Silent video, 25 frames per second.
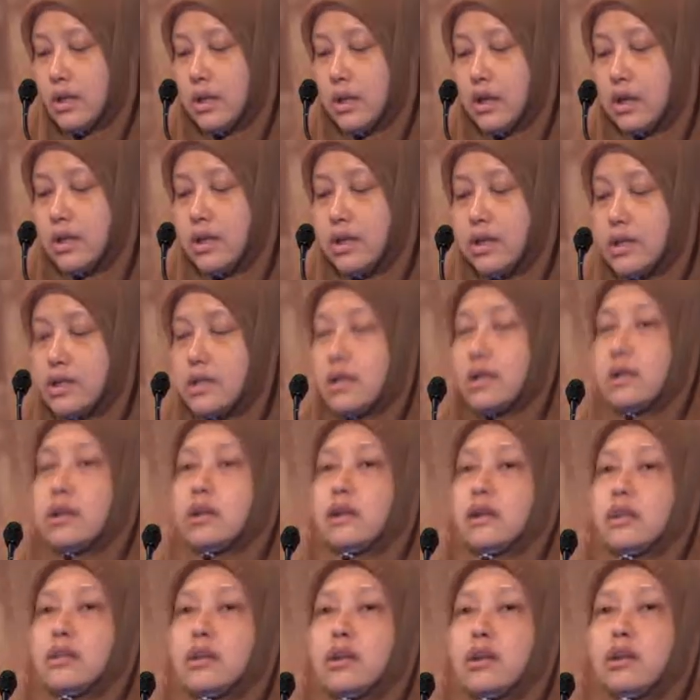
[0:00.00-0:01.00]
and these
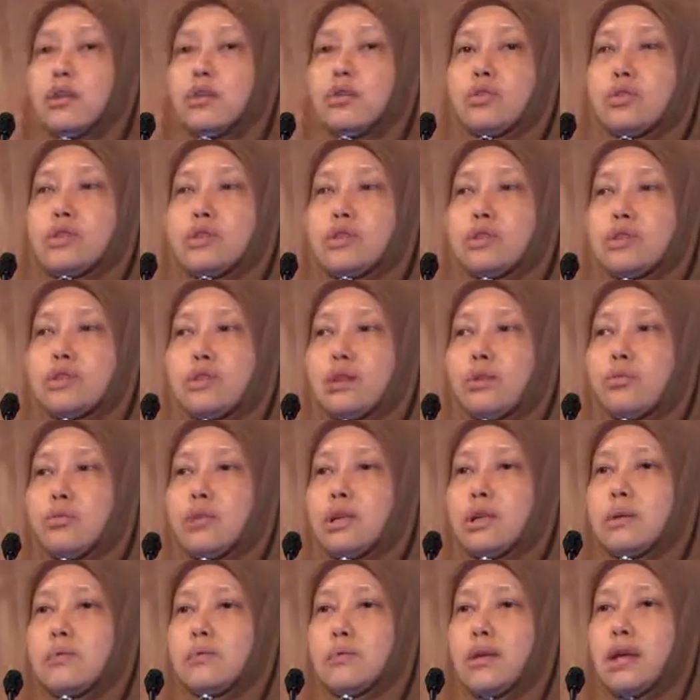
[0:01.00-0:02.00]
are the laws that
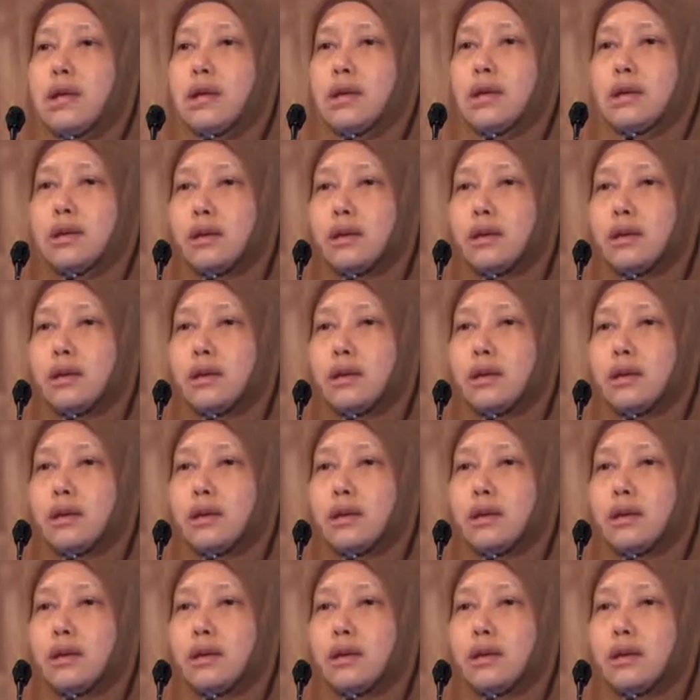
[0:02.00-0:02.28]
will apply.